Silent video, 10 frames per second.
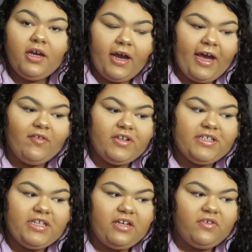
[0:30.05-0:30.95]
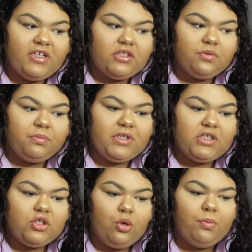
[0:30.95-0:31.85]
having savings would be
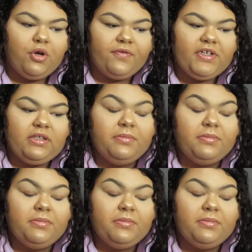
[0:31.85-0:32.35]
so perfectly,